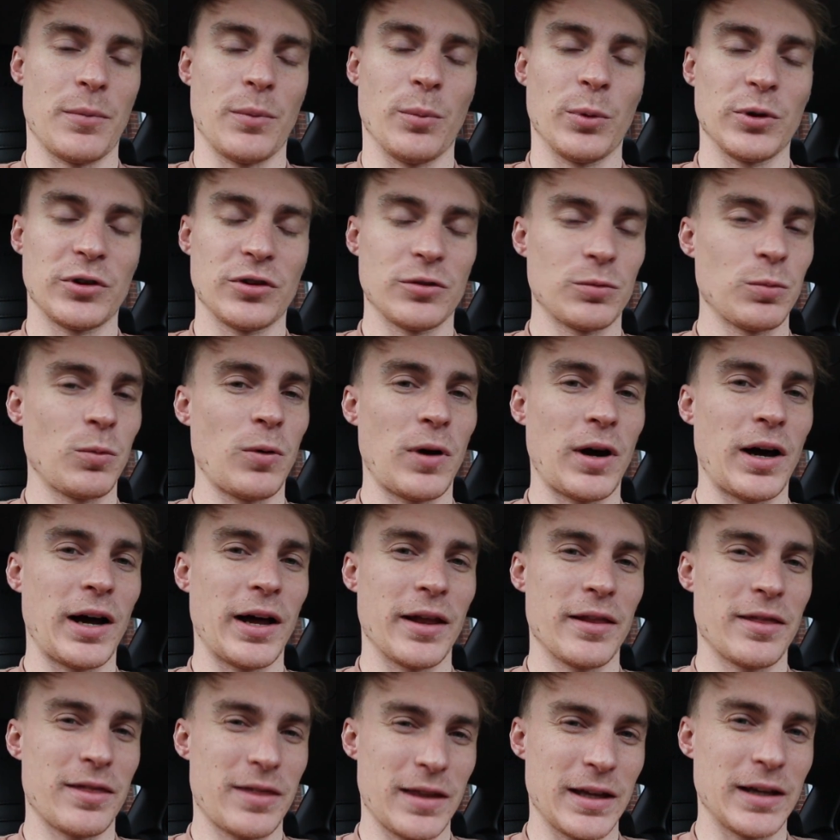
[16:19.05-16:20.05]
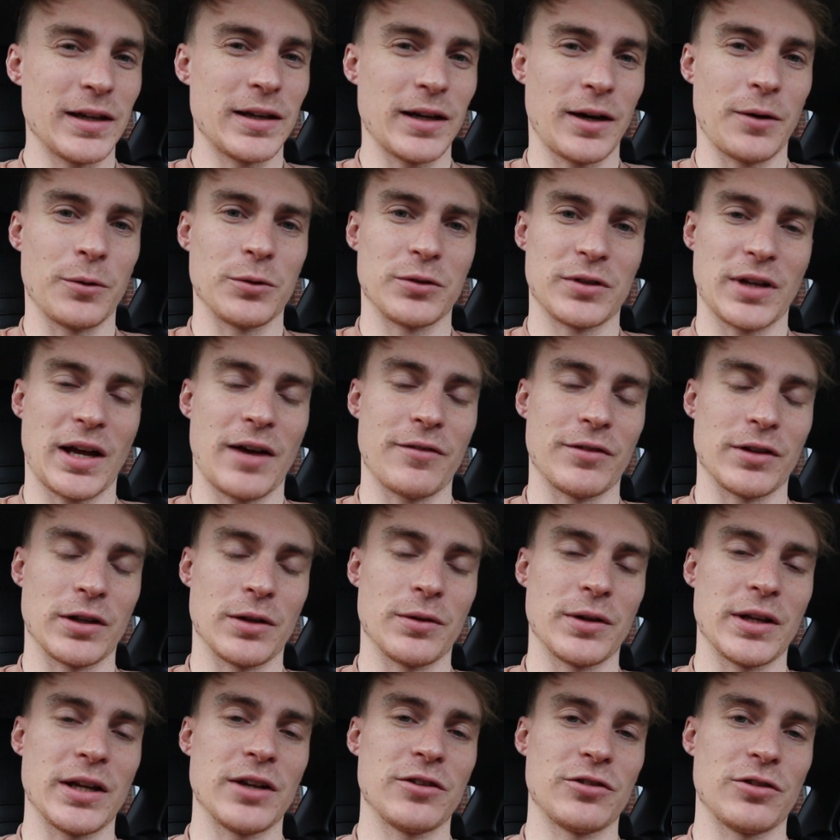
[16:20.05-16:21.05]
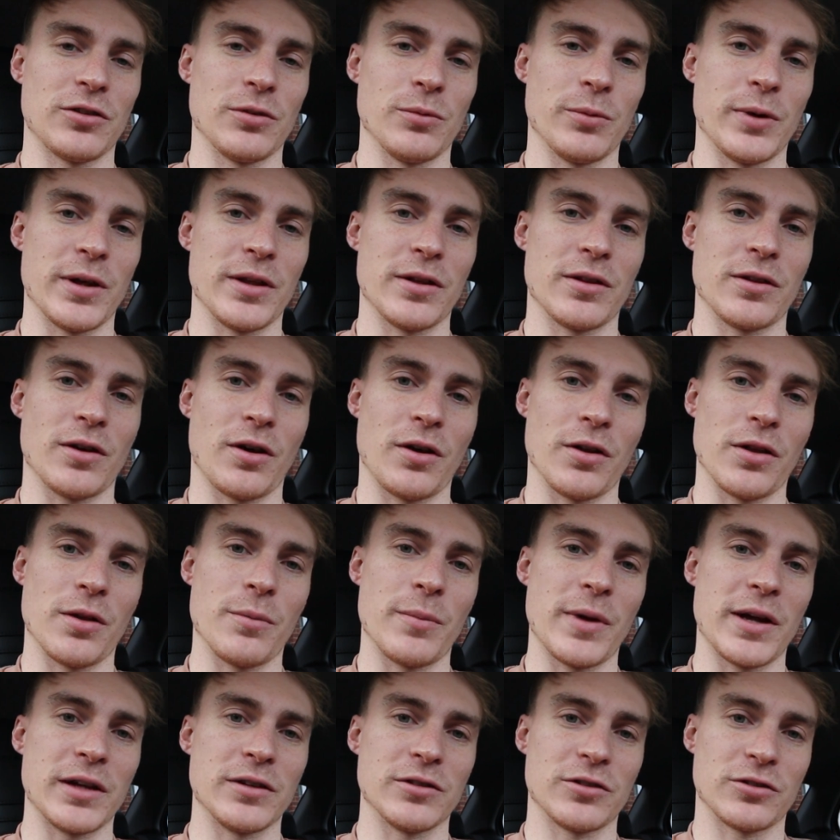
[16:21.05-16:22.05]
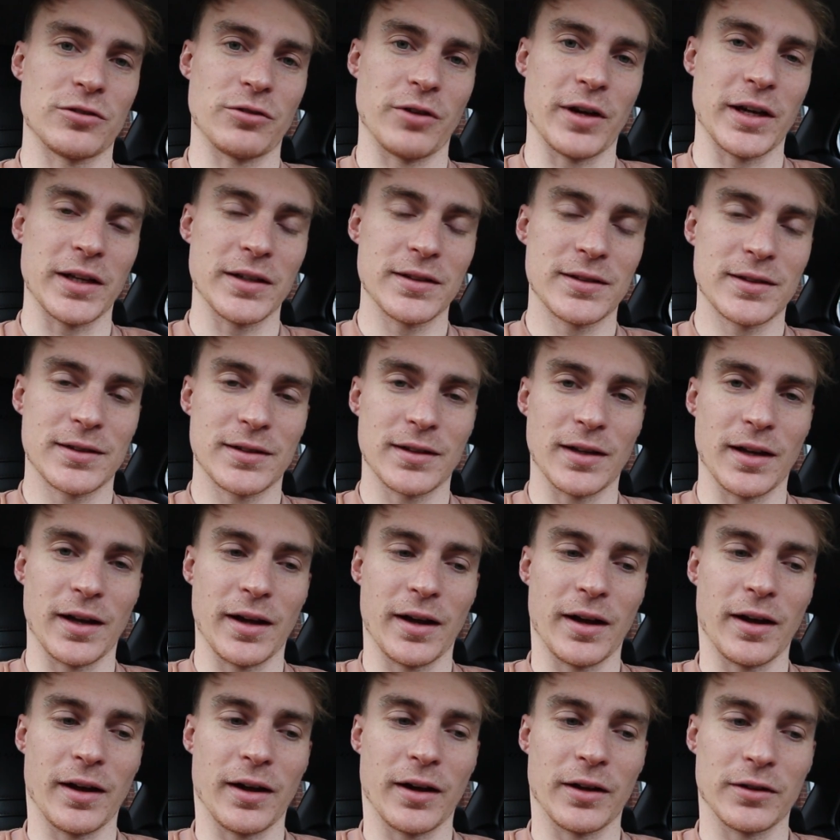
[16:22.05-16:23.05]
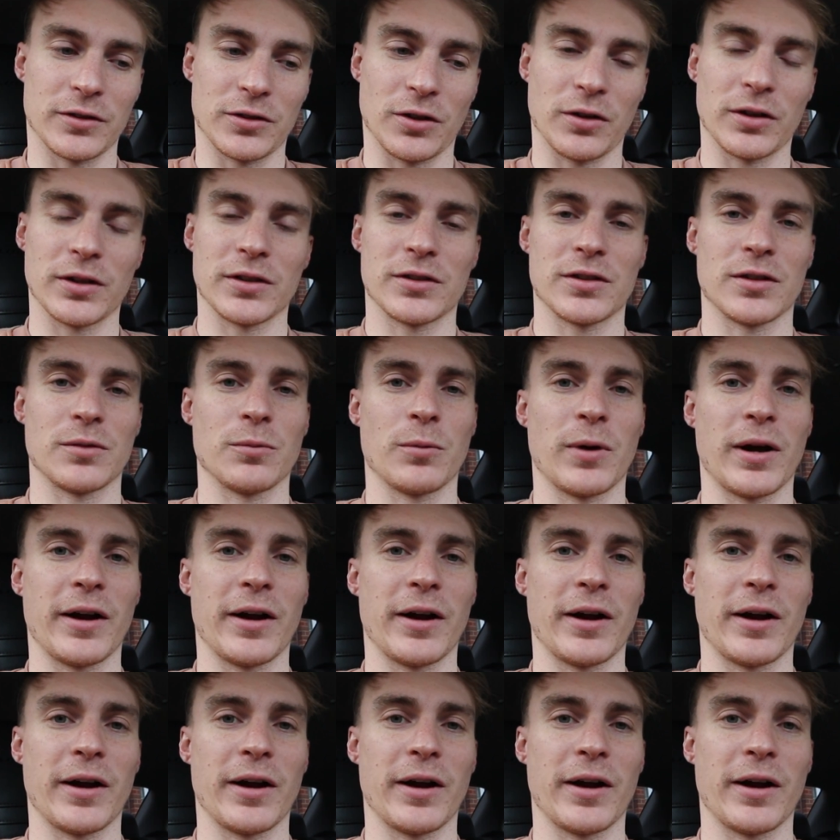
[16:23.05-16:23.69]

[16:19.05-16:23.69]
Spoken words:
which is what I think I was having the issue with on the main straights at Donington,